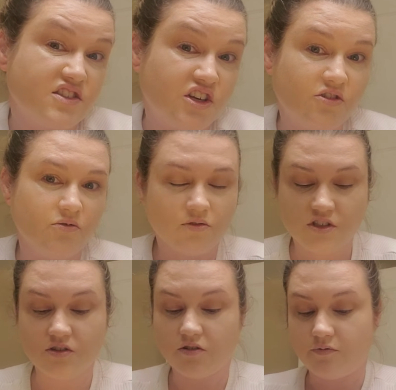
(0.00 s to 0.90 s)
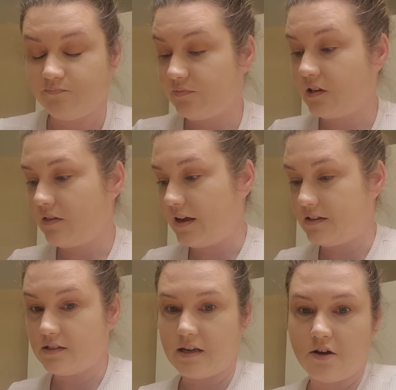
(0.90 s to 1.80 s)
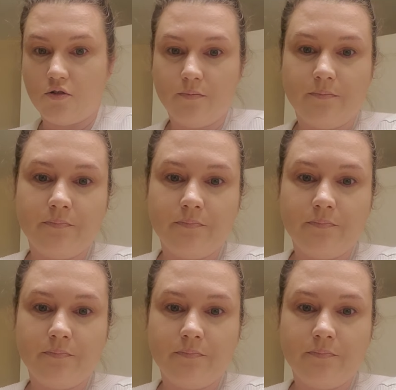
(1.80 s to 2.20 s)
too, so that doesn't help.